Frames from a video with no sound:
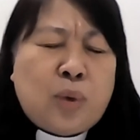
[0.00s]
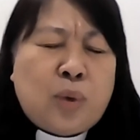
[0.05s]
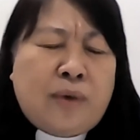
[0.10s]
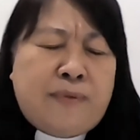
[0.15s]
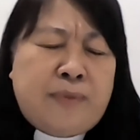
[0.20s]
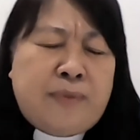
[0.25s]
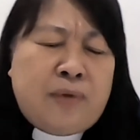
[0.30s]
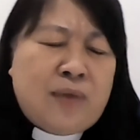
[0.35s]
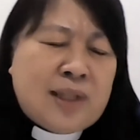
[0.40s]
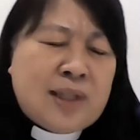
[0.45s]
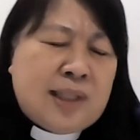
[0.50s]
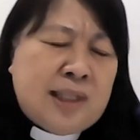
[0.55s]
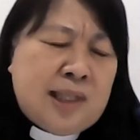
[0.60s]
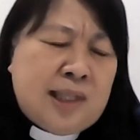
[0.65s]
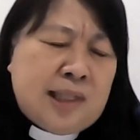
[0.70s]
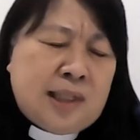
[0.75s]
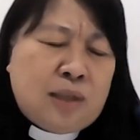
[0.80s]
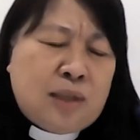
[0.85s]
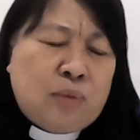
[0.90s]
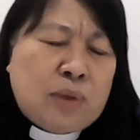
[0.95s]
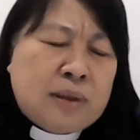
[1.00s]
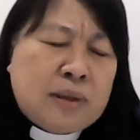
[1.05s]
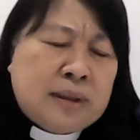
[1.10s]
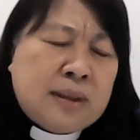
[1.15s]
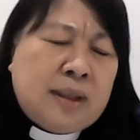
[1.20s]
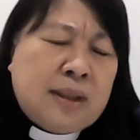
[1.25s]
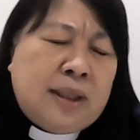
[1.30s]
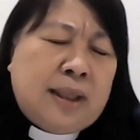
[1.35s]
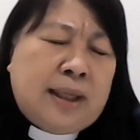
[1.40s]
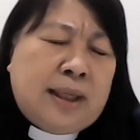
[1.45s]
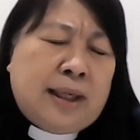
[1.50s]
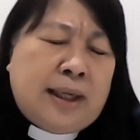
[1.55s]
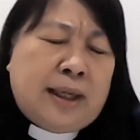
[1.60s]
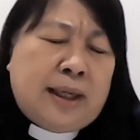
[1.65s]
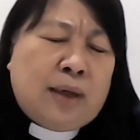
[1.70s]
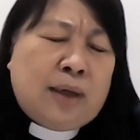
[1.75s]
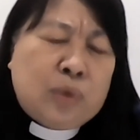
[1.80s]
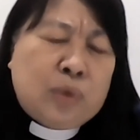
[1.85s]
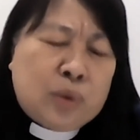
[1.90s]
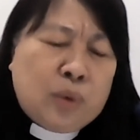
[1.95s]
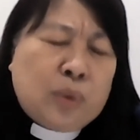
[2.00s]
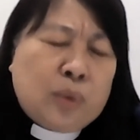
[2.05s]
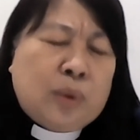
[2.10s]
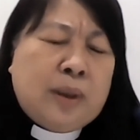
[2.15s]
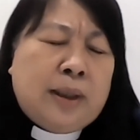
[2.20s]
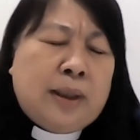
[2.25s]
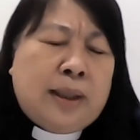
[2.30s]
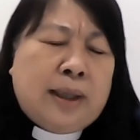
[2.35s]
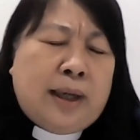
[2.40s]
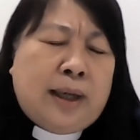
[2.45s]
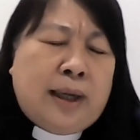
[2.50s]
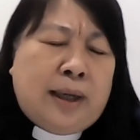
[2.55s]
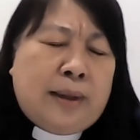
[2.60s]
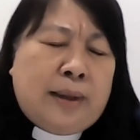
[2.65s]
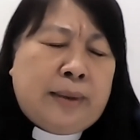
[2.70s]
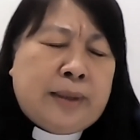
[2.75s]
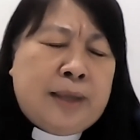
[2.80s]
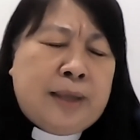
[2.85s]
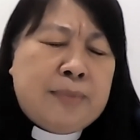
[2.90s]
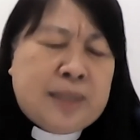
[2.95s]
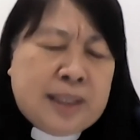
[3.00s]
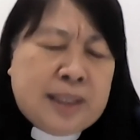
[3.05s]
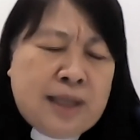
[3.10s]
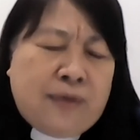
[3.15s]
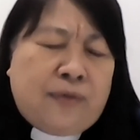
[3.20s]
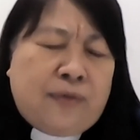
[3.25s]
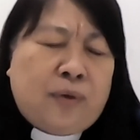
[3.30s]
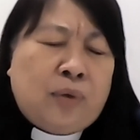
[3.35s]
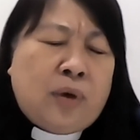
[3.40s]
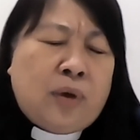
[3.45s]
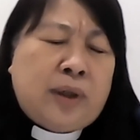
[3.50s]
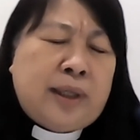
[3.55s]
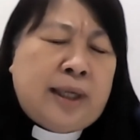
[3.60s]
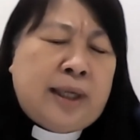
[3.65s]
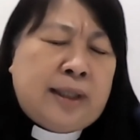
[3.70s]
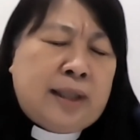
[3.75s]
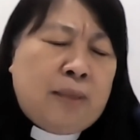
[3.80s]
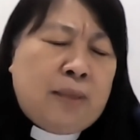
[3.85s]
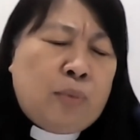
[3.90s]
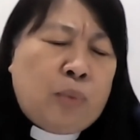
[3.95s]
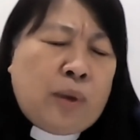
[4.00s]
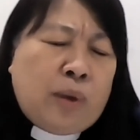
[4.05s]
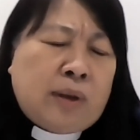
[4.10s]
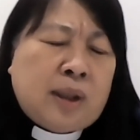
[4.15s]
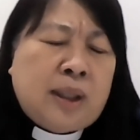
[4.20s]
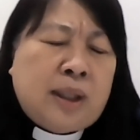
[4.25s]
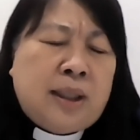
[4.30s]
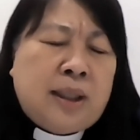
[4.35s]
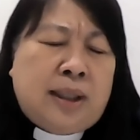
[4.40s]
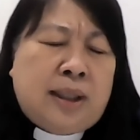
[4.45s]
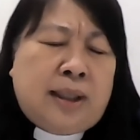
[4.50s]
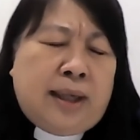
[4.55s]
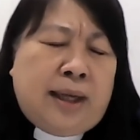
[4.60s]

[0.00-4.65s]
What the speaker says: confused and other things, oh Lord, about what the government decides.